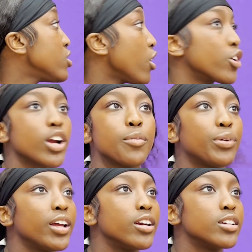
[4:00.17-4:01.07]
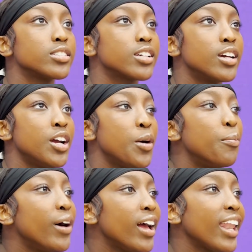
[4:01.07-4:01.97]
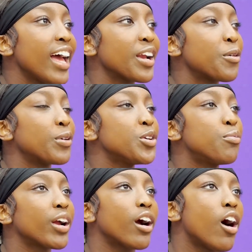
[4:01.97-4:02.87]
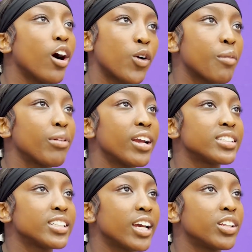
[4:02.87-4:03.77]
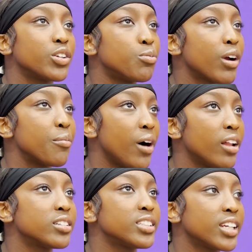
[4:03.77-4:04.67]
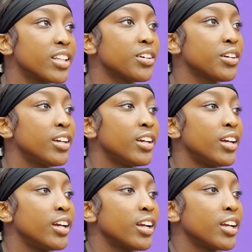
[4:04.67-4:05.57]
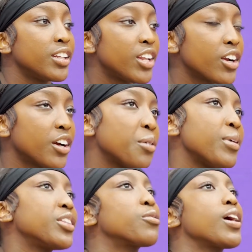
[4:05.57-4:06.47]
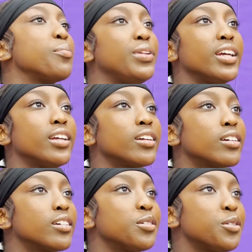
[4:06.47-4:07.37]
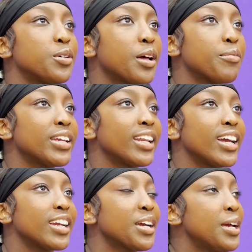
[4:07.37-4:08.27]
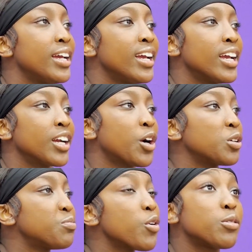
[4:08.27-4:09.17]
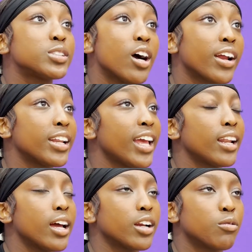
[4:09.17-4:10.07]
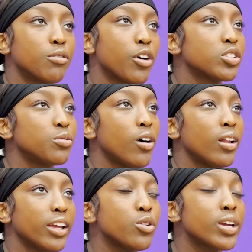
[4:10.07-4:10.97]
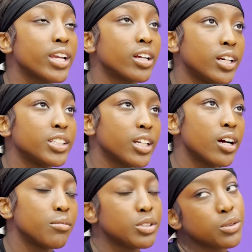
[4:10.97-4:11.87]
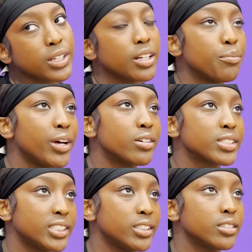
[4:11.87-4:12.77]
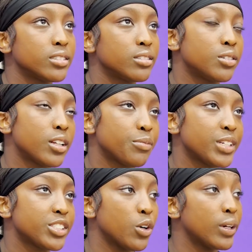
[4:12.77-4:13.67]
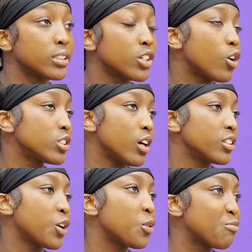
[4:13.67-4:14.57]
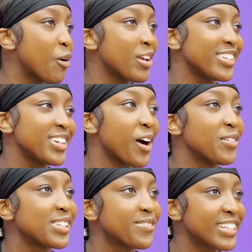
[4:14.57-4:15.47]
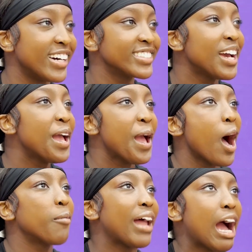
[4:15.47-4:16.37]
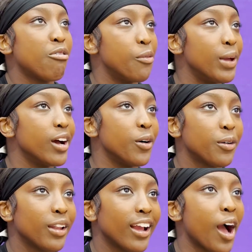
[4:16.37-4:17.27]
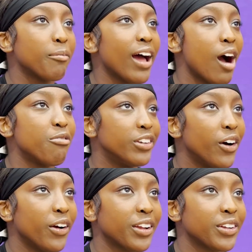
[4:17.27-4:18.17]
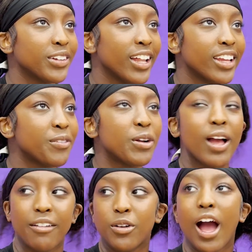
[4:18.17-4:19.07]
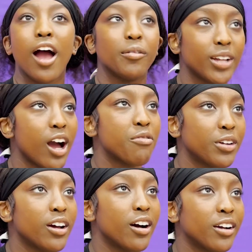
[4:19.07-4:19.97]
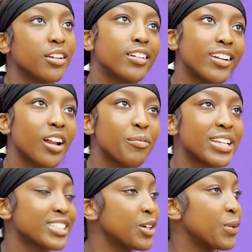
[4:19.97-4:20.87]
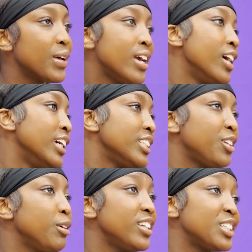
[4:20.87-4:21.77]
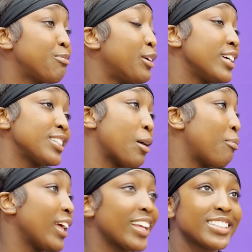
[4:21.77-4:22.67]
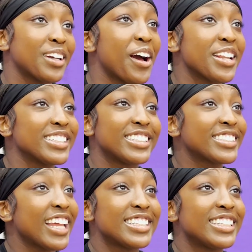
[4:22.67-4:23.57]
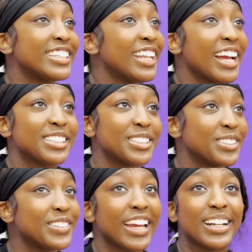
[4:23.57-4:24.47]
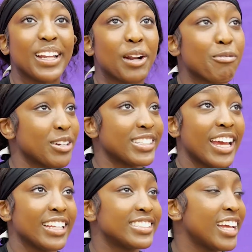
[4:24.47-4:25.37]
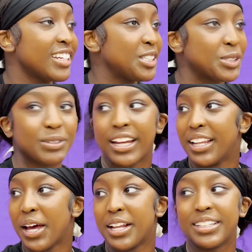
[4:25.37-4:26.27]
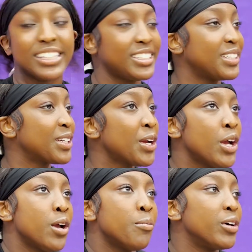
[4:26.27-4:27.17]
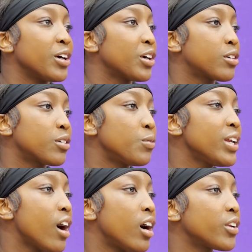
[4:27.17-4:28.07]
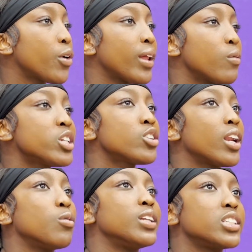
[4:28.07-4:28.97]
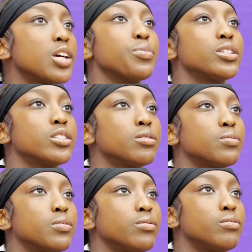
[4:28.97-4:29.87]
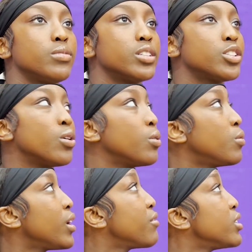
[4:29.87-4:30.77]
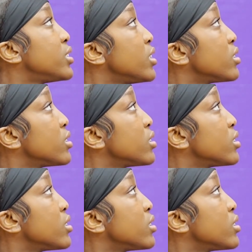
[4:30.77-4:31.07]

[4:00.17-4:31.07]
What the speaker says: are great players. But, like, when you bring all great players together and you bring ballers together, they're going to make the right play. You know what I mean? Like, Coach Mulkey was talking today, like, reverse the ball. Like, you can get a good shot, but you can get a better assist. You know what I mean? So, and Coach Mulkey, she always emphasized, I'm the alpha male. Like, I'm the alpha dog in here. Like, we don't have no, I'm the alpha dog. You know what I mean? So, she really just put us in our place, honestly, just like she did last year. We had a lot of personalities last year. We got a lot this year. But we all know that we're trying to win a championship. So, whatever it takes.